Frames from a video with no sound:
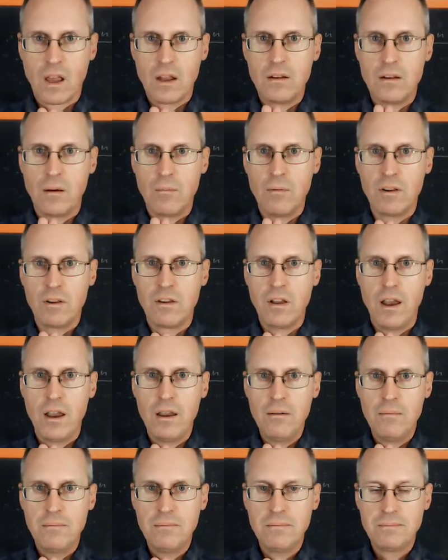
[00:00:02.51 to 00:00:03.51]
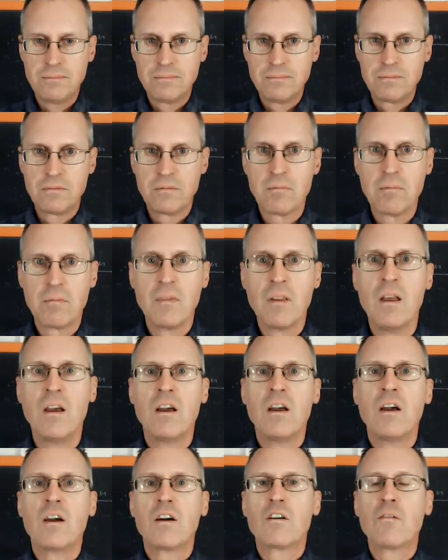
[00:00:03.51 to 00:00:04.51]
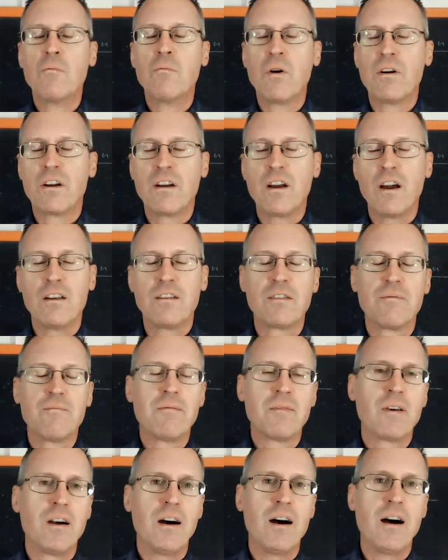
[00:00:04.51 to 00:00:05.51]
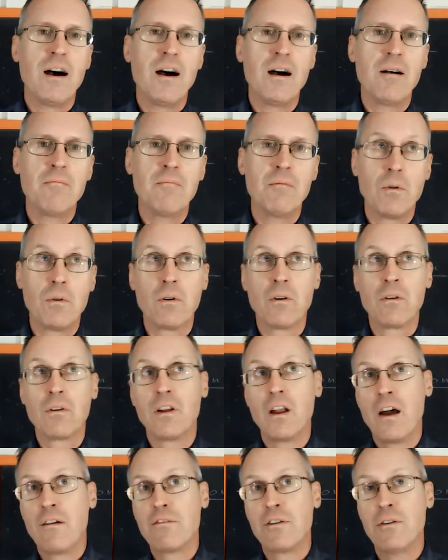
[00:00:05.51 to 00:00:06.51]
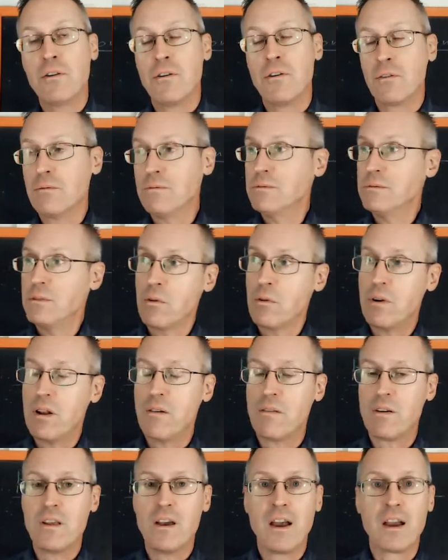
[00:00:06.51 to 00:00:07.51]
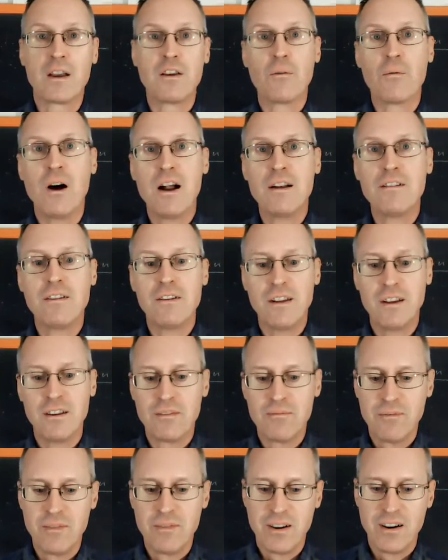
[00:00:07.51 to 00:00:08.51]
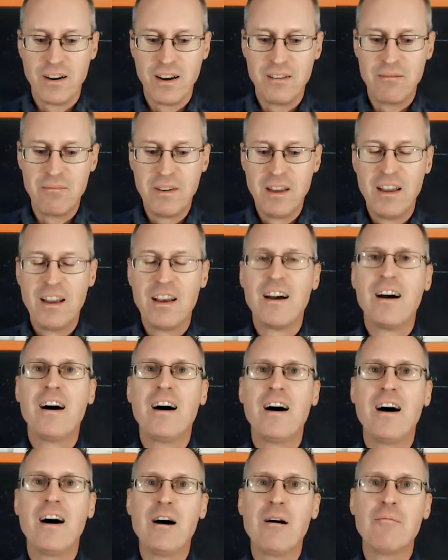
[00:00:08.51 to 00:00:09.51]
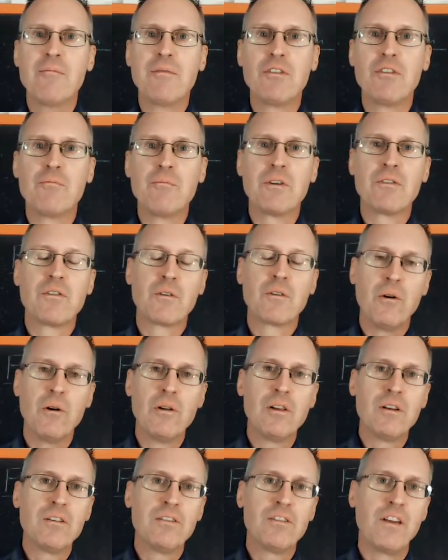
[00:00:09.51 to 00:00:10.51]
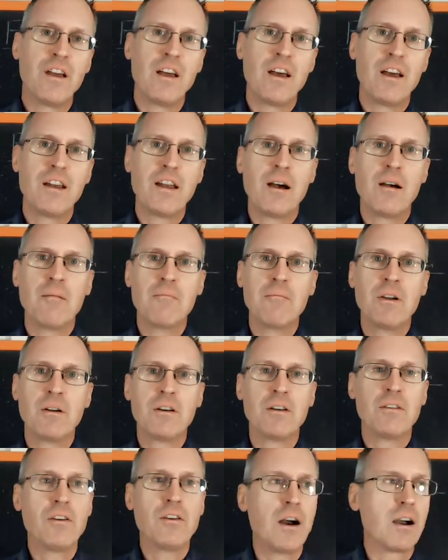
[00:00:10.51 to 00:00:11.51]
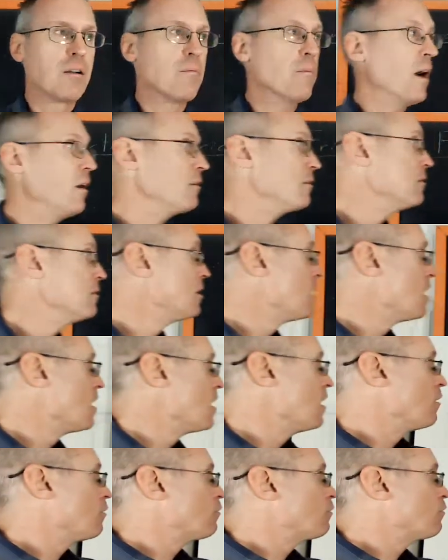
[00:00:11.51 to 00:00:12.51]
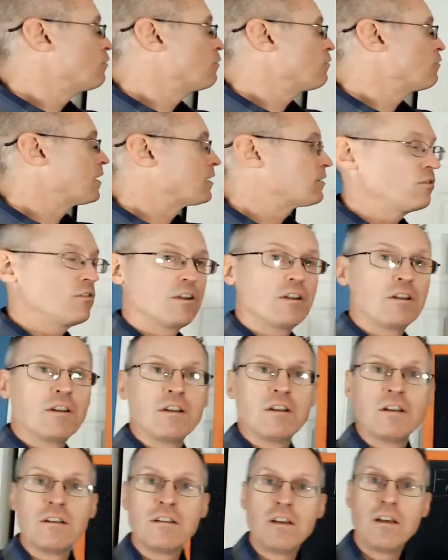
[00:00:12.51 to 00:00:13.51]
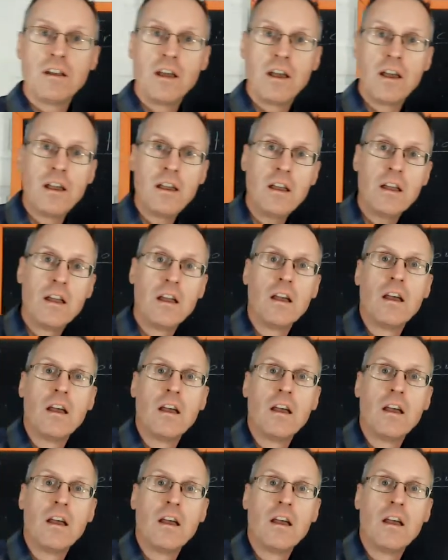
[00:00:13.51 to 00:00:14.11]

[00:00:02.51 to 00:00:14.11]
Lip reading: Namaste. Good morning, guys, or good afternoon, or whenever the heck you're watching this. All right. This is Mr. Golis, and I'm here to talk about friction today.